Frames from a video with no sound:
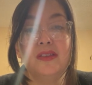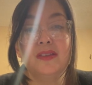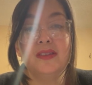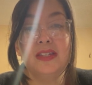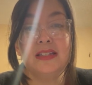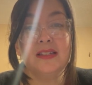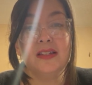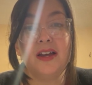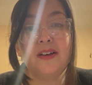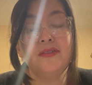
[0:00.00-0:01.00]
this
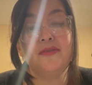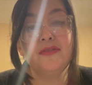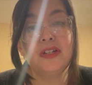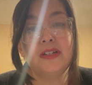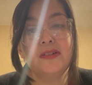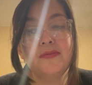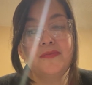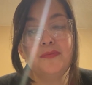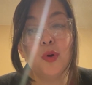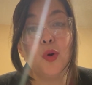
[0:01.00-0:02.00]
love
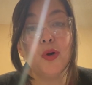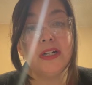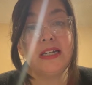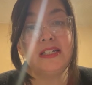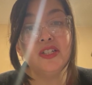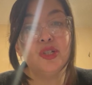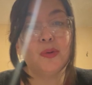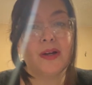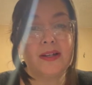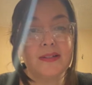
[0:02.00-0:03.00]
poured into
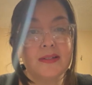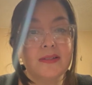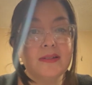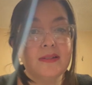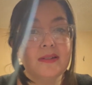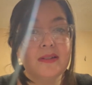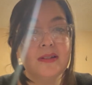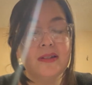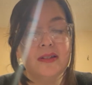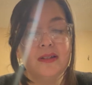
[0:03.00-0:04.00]
us
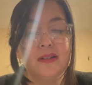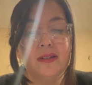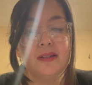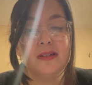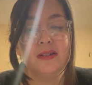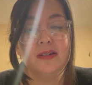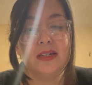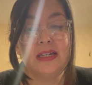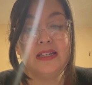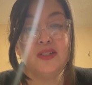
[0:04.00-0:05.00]

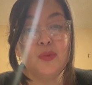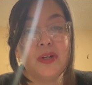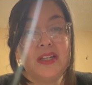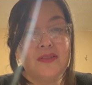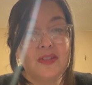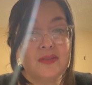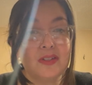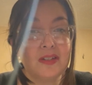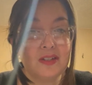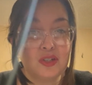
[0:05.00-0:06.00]
is what gives
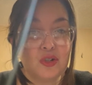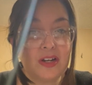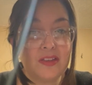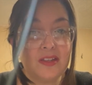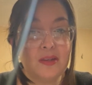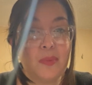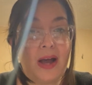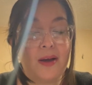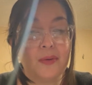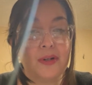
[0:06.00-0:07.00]
us the strength and the
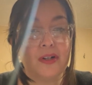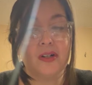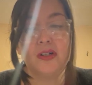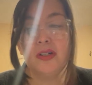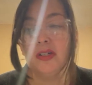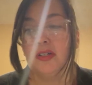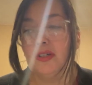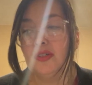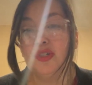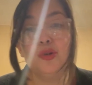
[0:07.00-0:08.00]
power
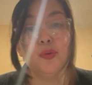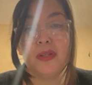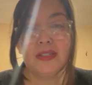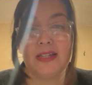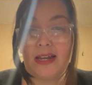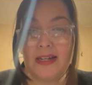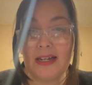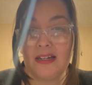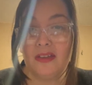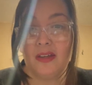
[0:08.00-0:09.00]
to withstand
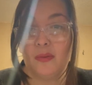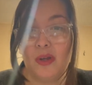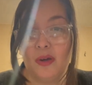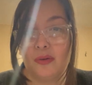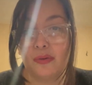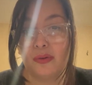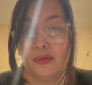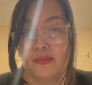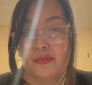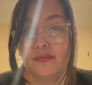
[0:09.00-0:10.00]
anything we go
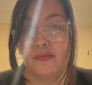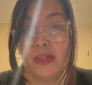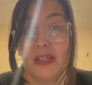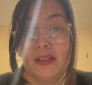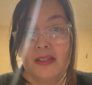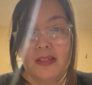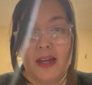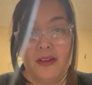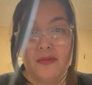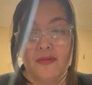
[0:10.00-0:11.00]
through in this
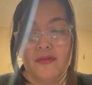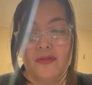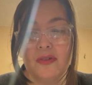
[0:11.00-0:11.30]
life.